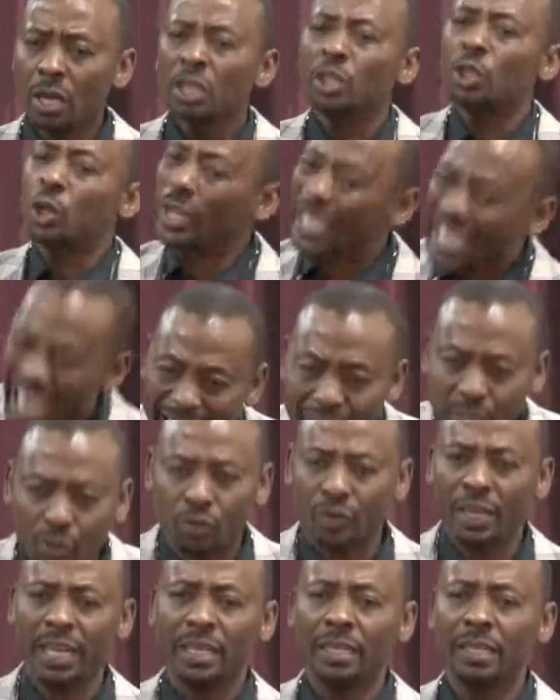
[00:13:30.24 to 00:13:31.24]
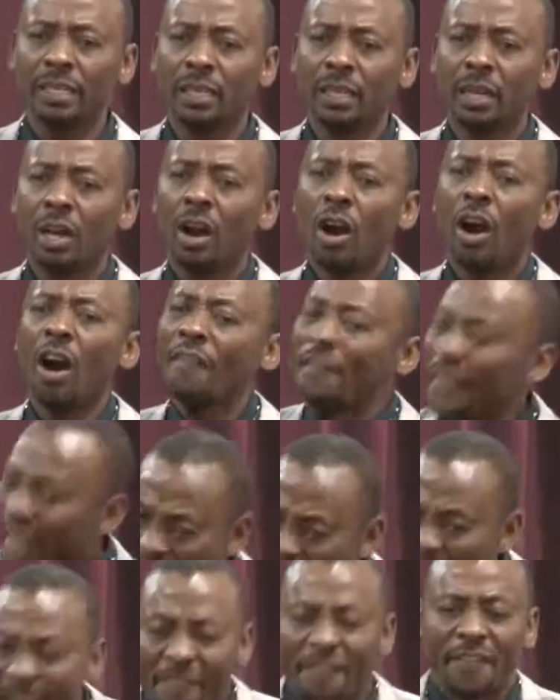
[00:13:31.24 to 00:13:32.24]
to get rid of
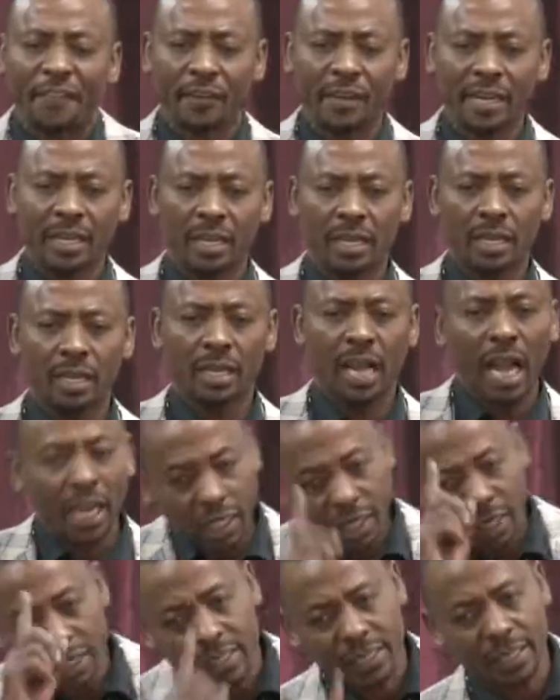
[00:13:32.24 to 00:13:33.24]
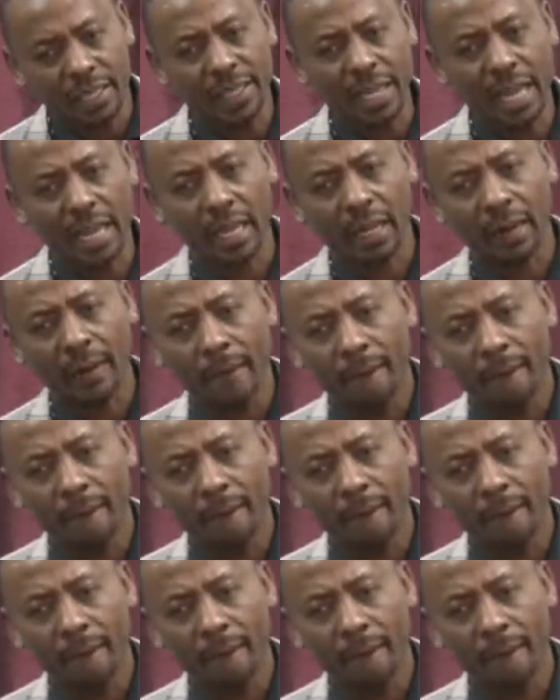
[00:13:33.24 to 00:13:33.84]
every accursed thing